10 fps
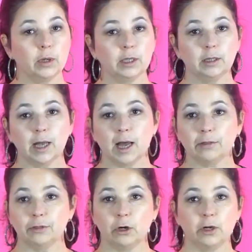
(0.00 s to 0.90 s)
want to
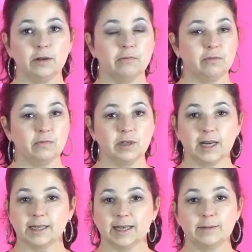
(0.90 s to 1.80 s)
like 30 to 50
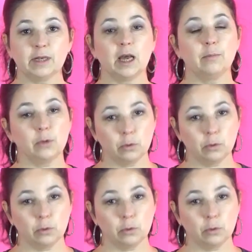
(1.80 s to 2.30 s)
at the same time.